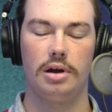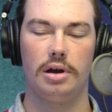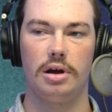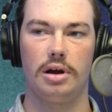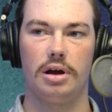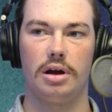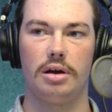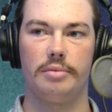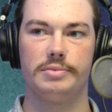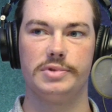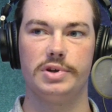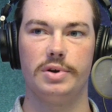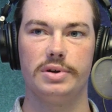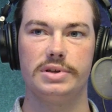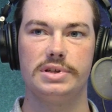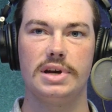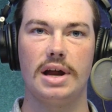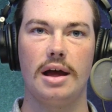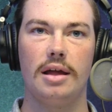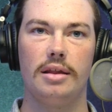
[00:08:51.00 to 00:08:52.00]
So
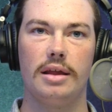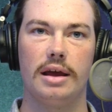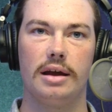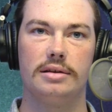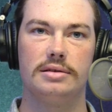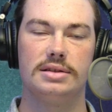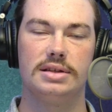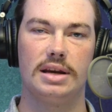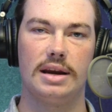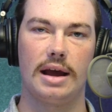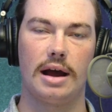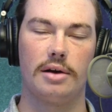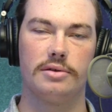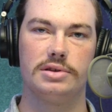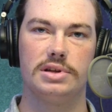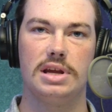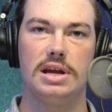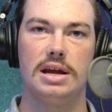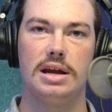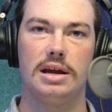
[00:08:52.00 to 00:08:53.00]
it's not like
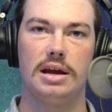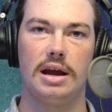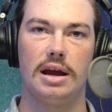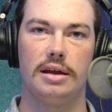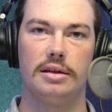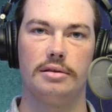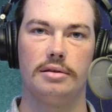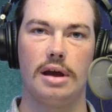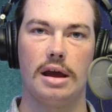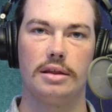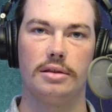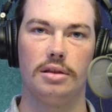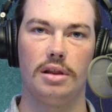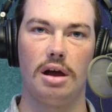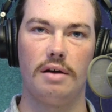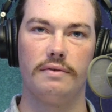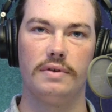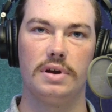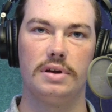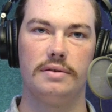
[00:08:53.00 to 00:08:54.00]
Sadowski and
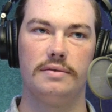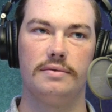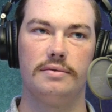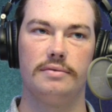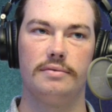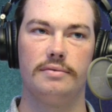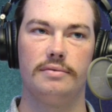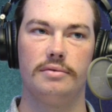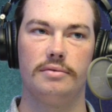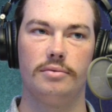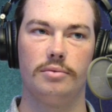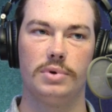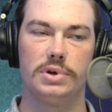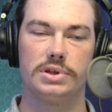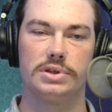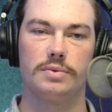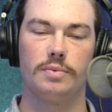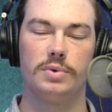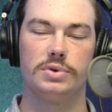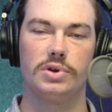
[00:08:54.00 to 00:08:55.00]
Lovett
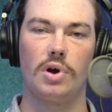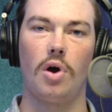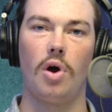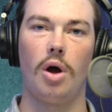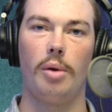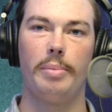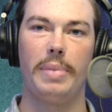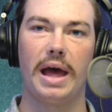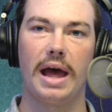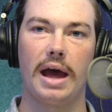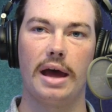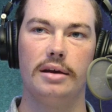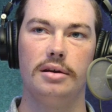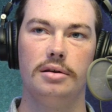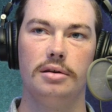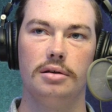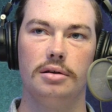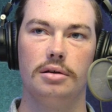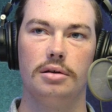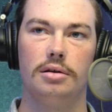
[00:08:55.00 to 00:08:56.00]
was all
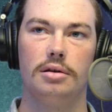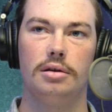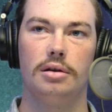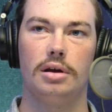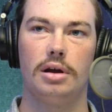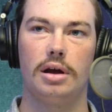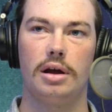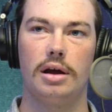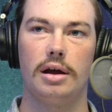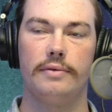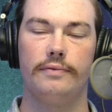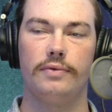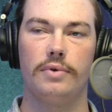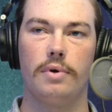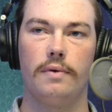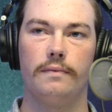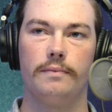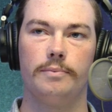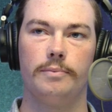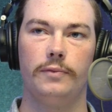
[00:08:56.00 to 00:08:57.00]
bad
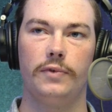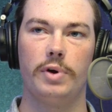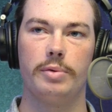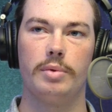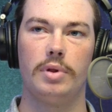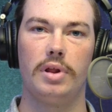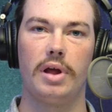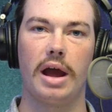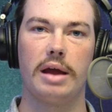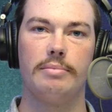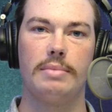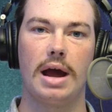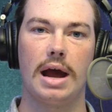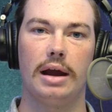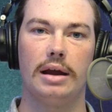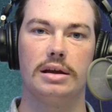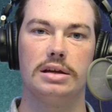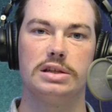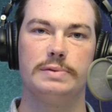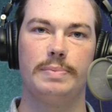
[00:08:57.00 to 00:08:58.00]
from the
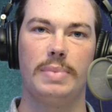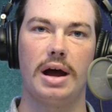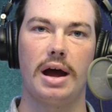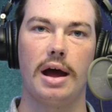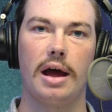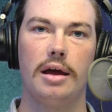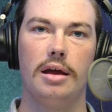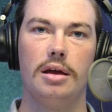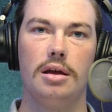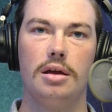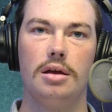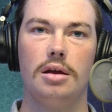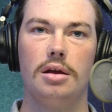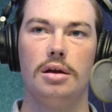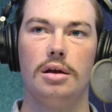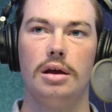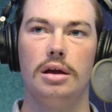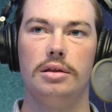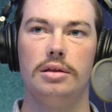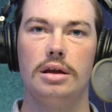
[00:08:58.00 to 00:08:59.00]
linebacking spot.
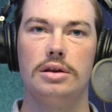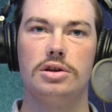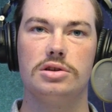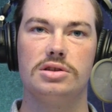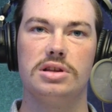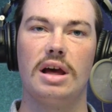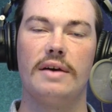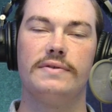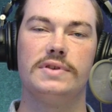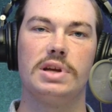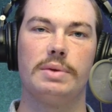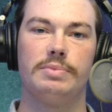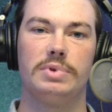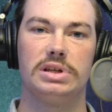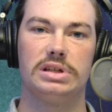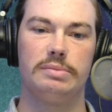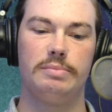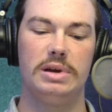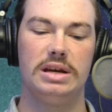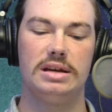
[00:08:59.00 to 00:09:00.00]
They just left
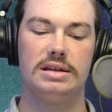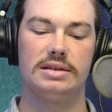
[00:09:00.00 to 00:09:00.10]
something to be